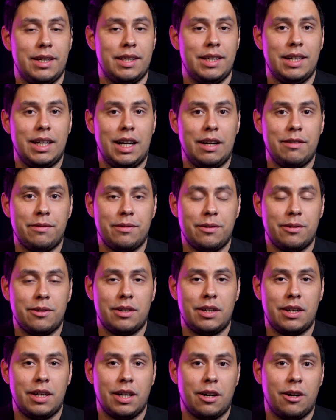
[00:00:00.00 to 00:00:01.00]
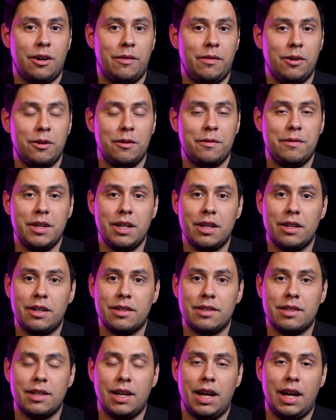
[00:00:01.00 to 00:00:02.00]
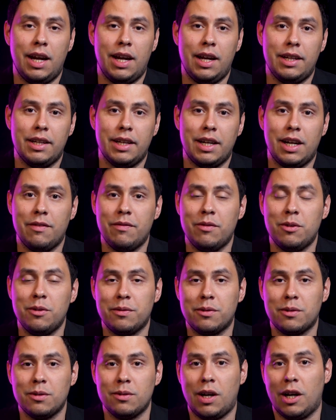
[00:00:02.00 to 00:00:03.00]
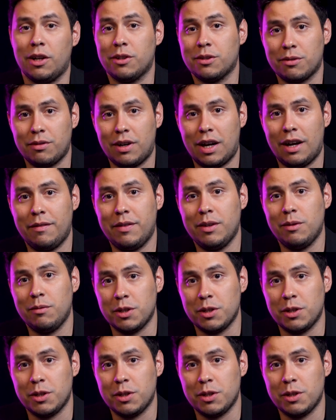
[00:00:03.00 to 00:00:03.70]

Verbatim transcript: I did that for a couple of years and then I moved to AutoRABIT,